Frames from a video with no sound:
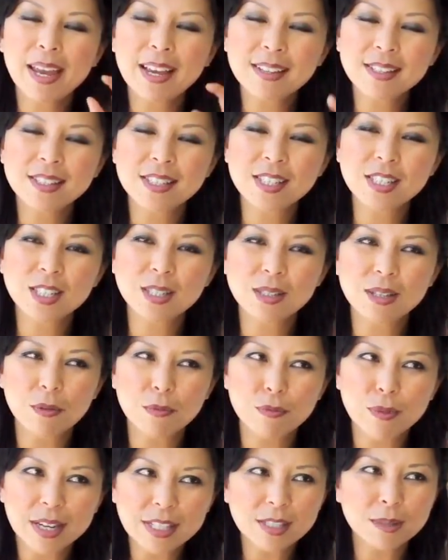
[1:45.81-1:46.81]
makes this
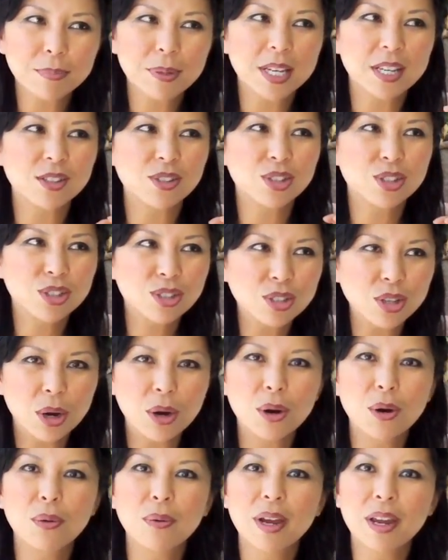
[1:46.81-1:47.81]
recipe
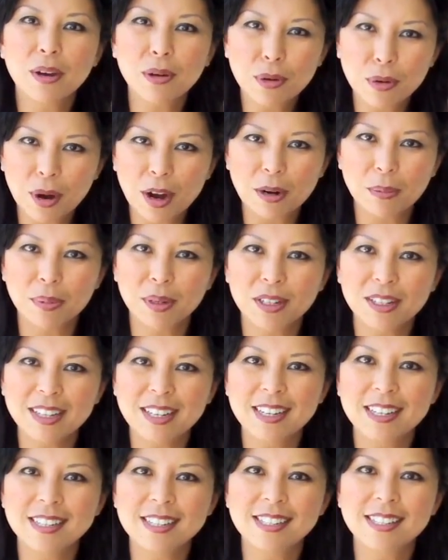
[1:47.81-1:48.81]
so incredible
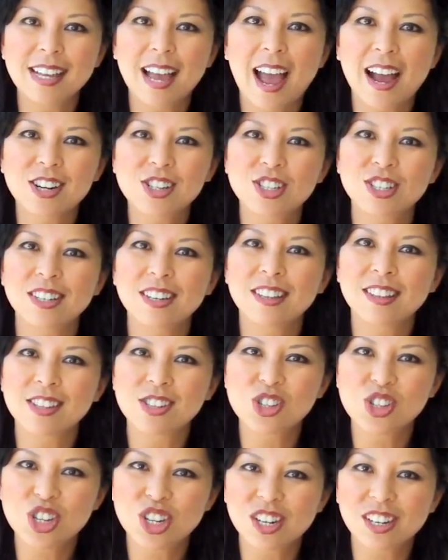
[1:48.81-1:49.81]
is actually
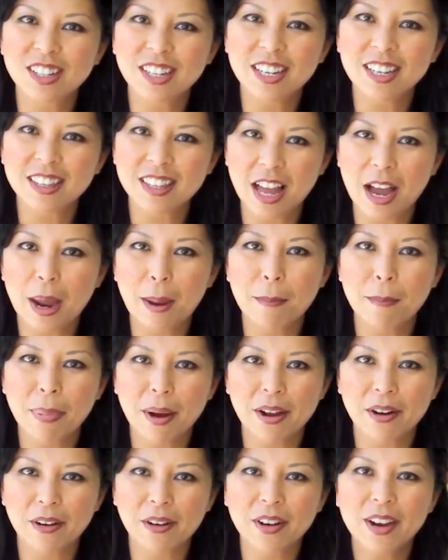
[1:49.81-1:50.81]
the chili lime
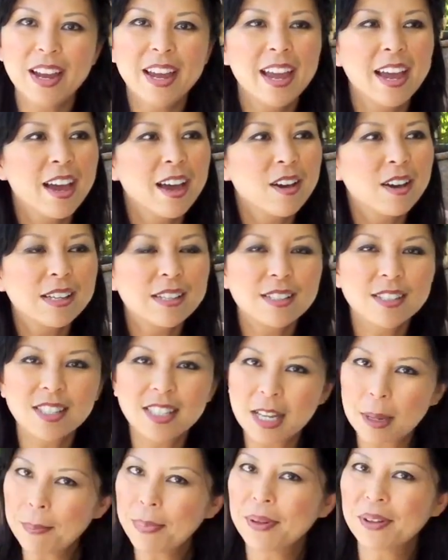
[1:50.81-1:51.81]
butter.
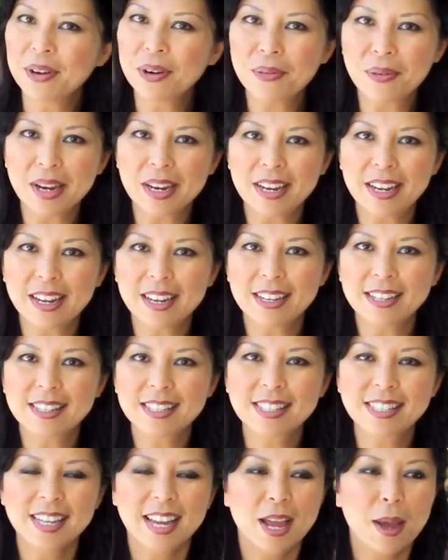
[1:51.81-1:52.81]
Simple
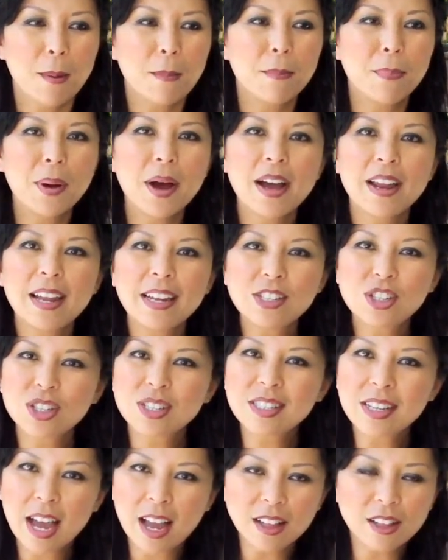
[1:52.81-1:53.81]
ingredients, but it
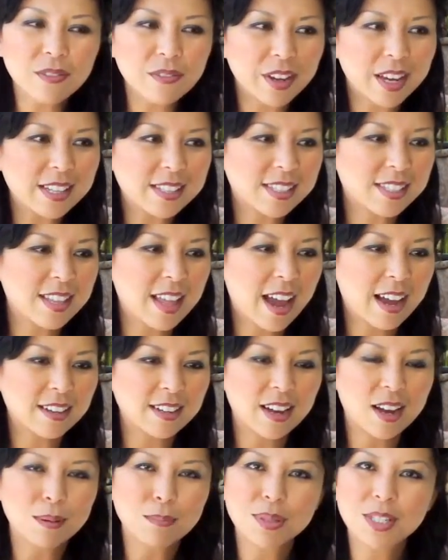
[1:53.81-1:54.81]
just elevates
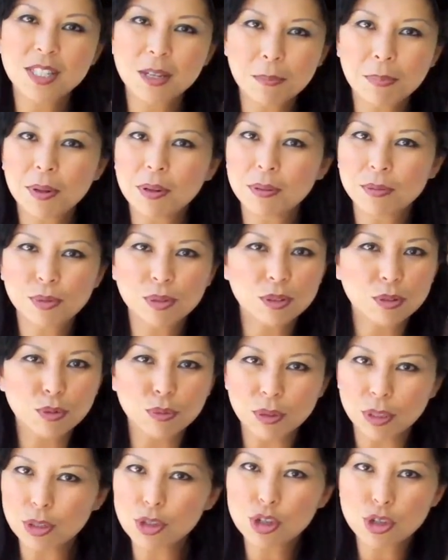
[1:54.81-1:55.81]
that simple
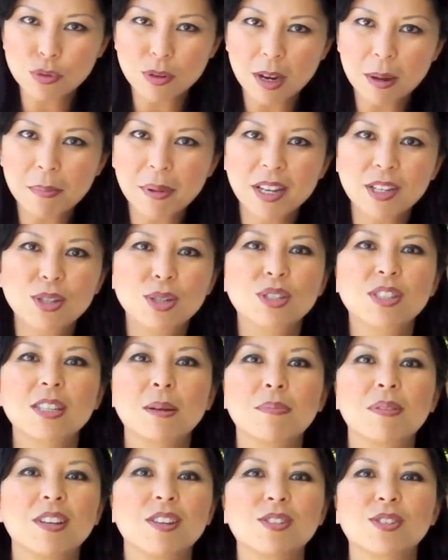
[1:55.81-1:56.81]
grilled shrimp into
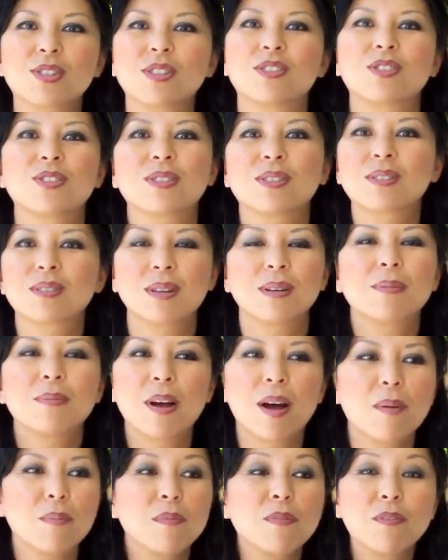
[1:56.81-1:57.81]
something just
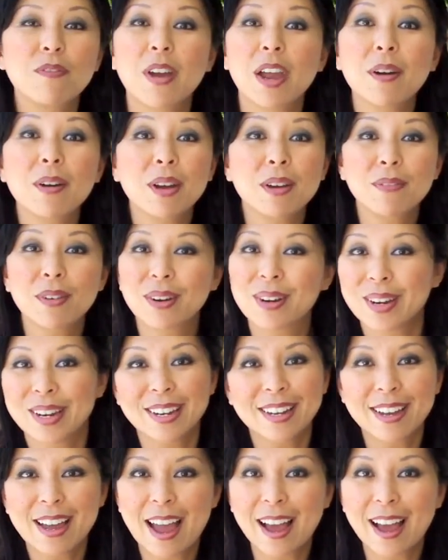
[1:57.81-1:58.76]
very